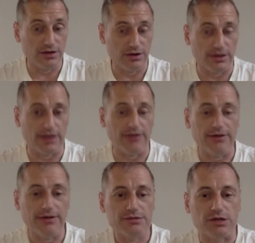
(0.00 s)
Okay.
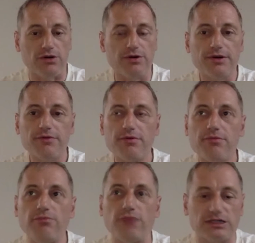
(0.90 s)
So
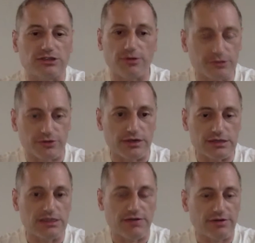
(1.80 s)
my sculpture
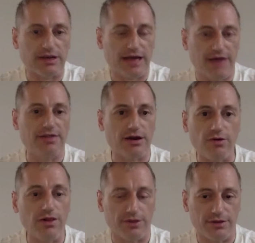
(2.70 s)
is never going to have that
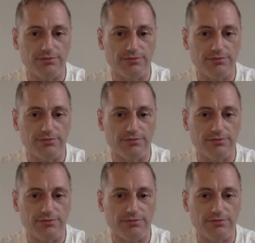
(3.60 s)
quality,